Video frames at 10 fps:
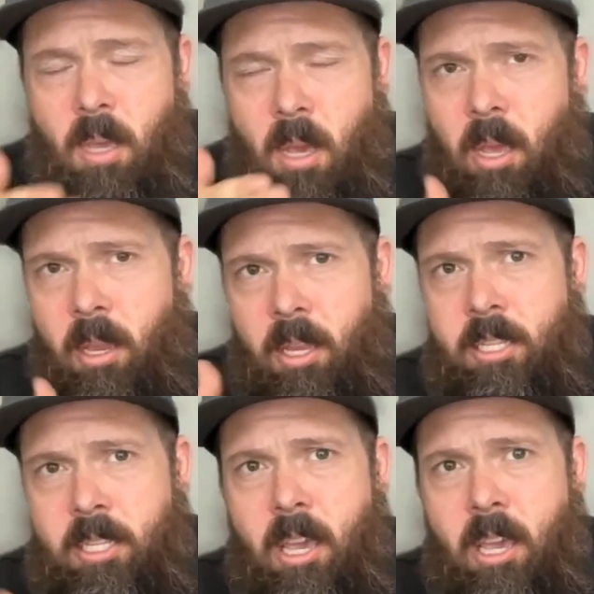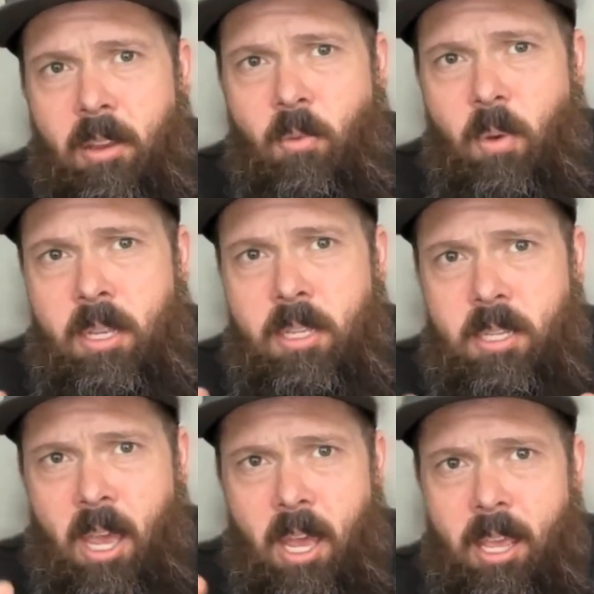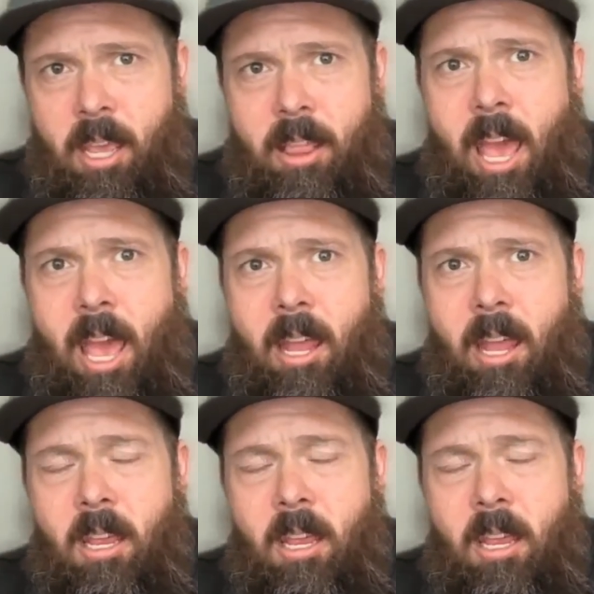in consecutive weeks to kind of get that